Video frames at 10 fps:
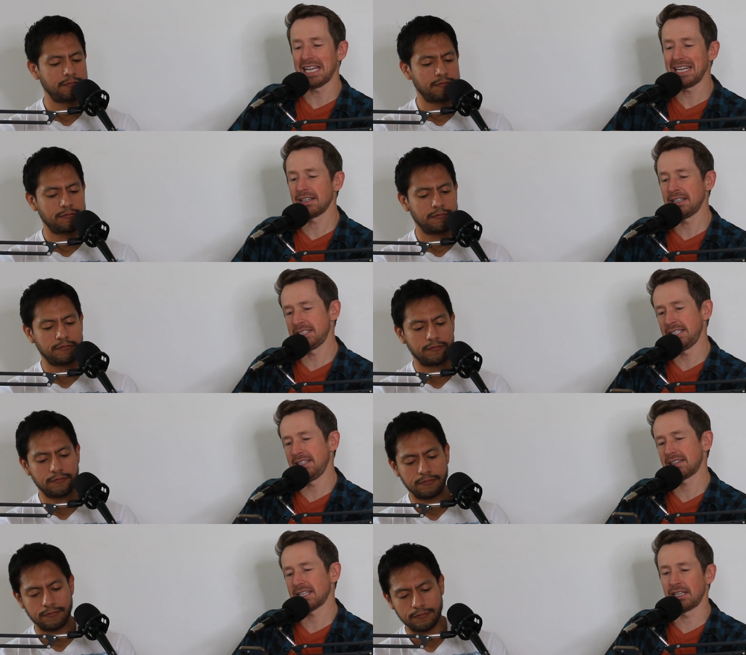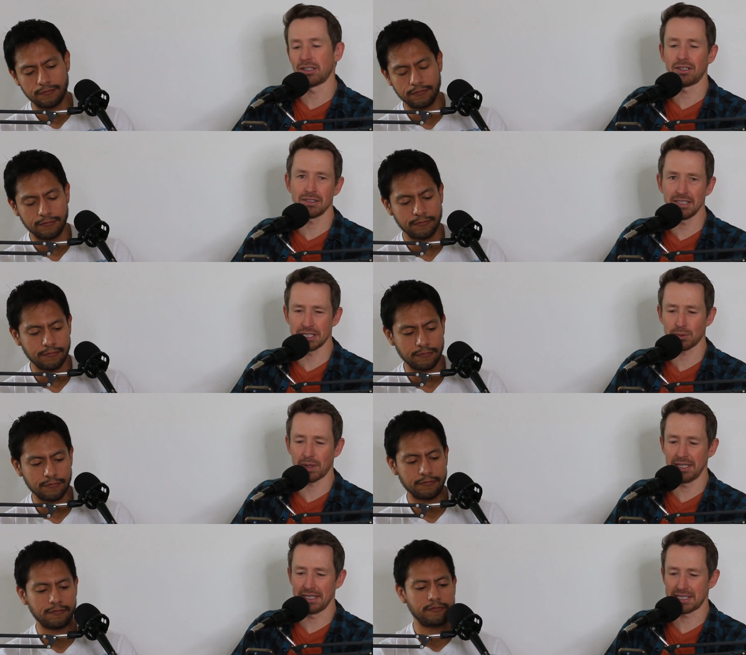Speaker 1: late 19th and early
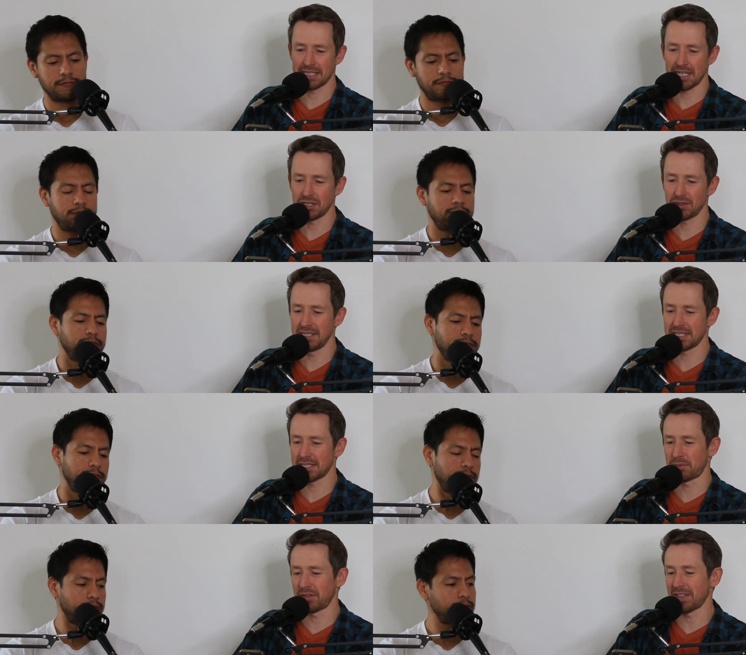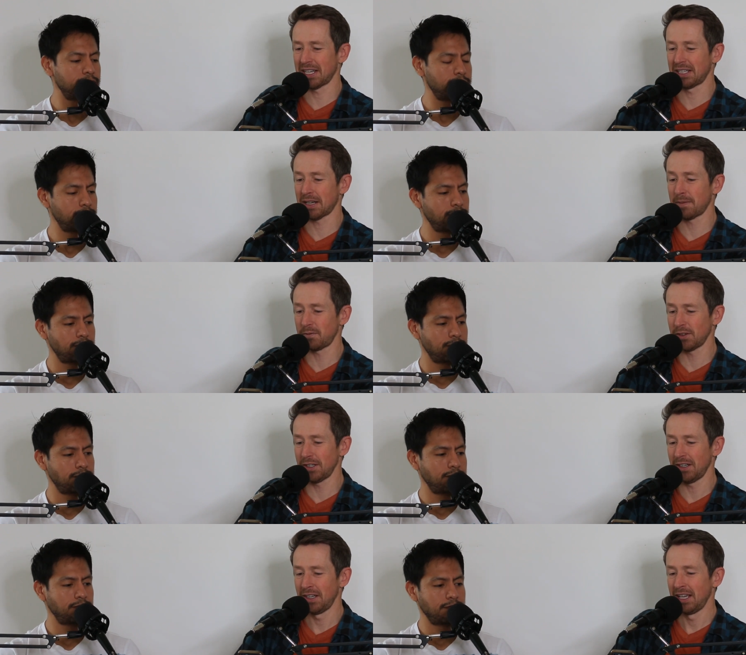20th centuries to provide
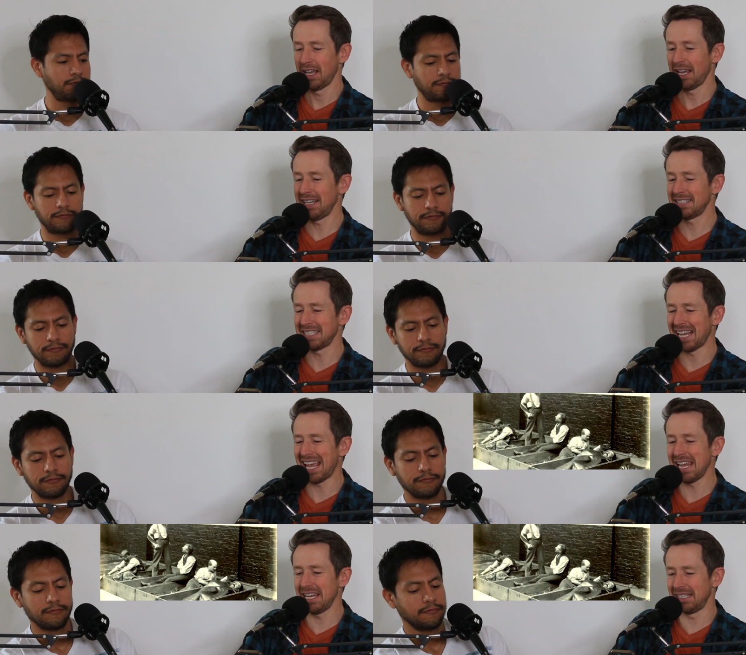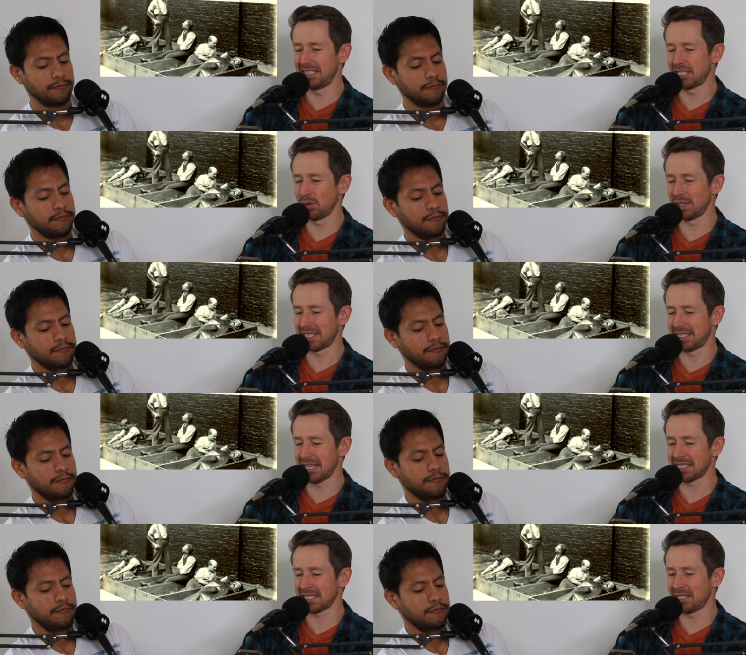comfort and aid to its
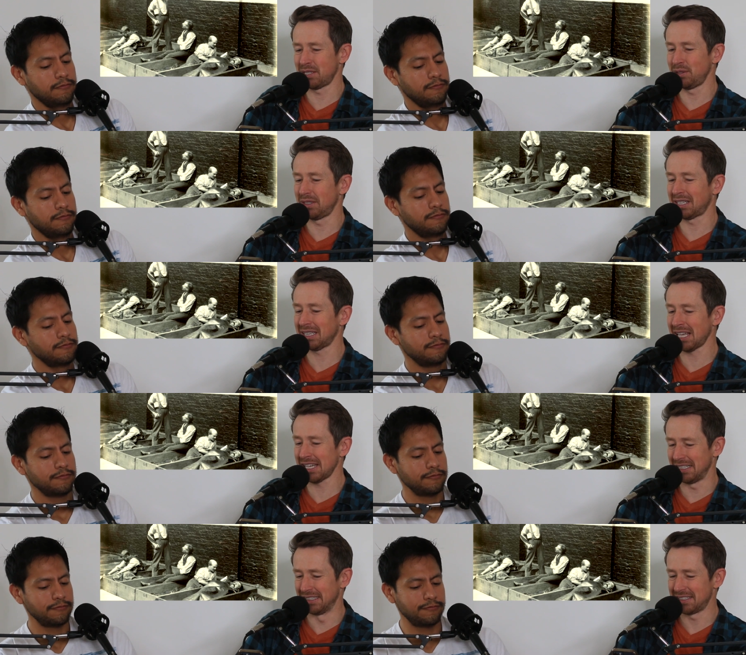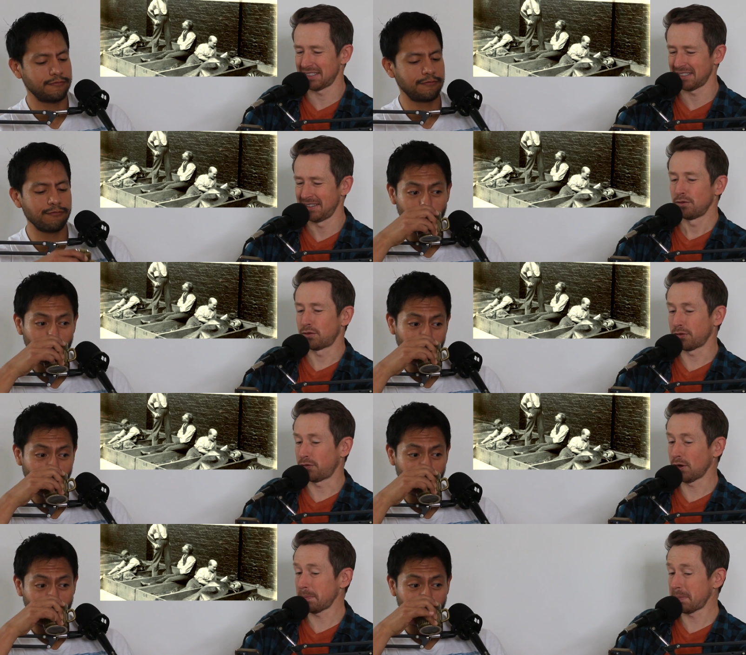destitute clients. For
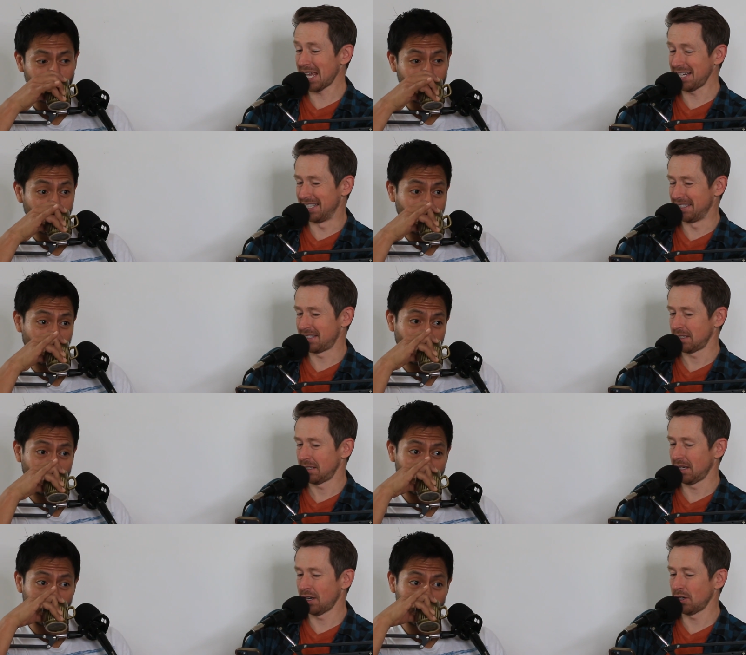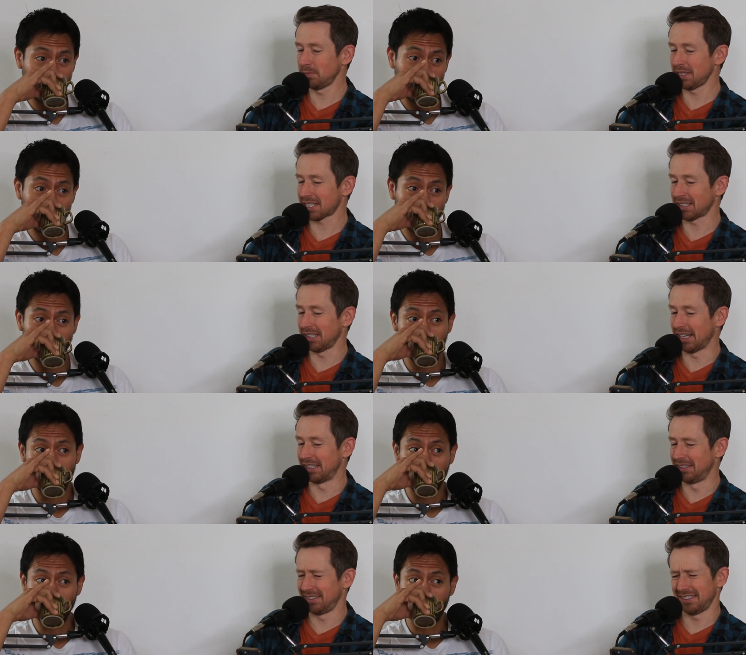four pennies, a homeless
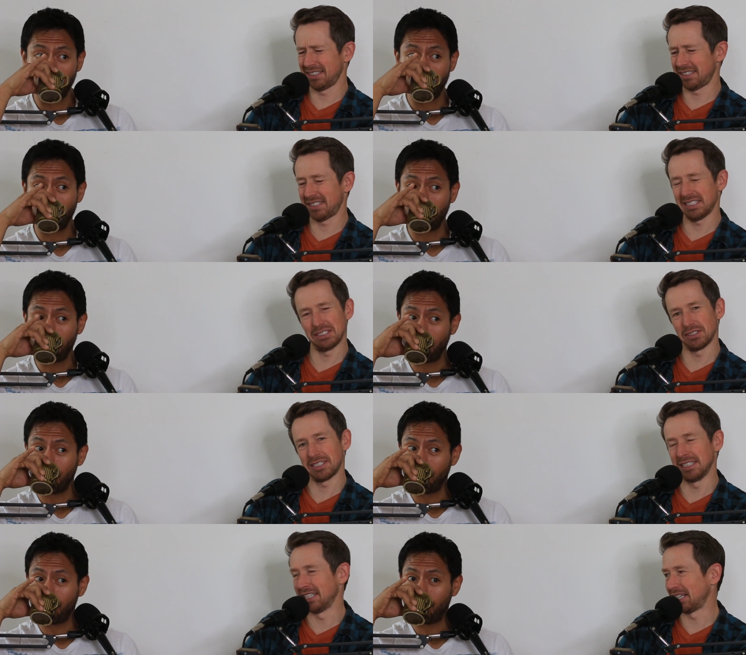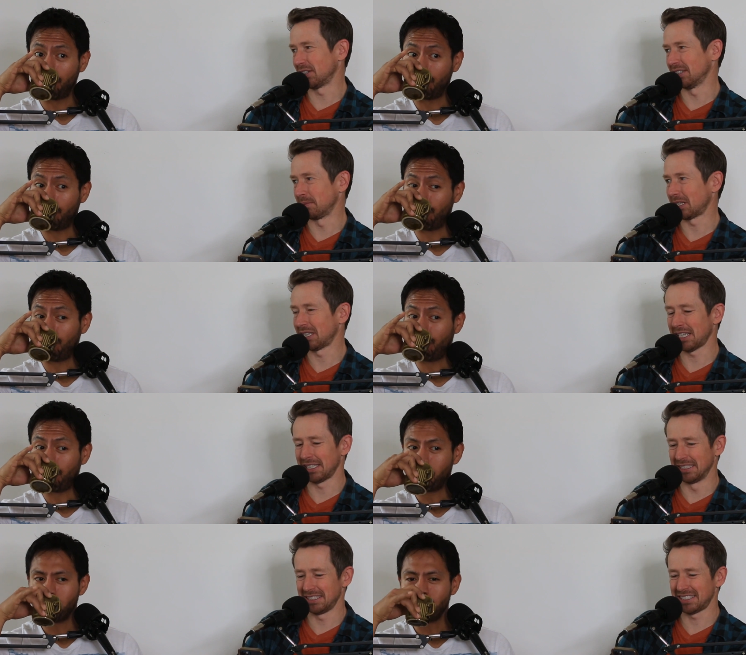client, it's interesting they call them
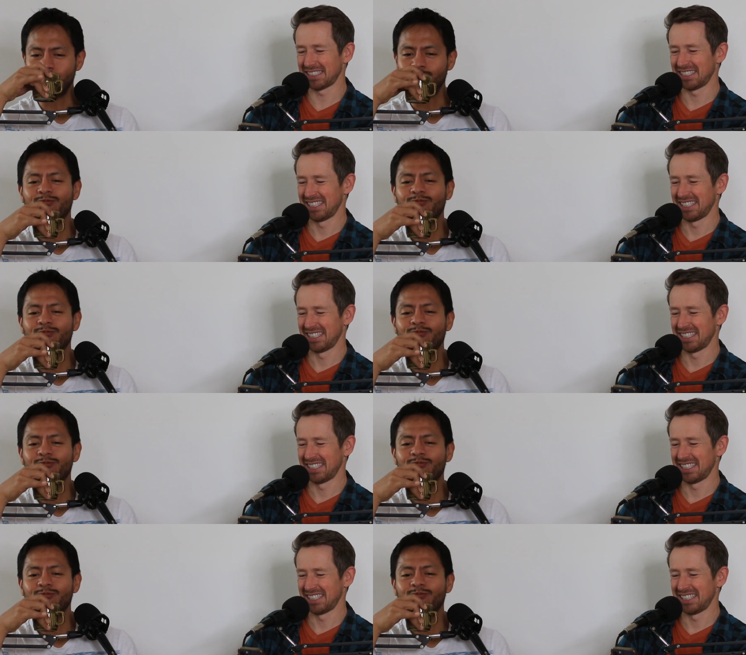clients,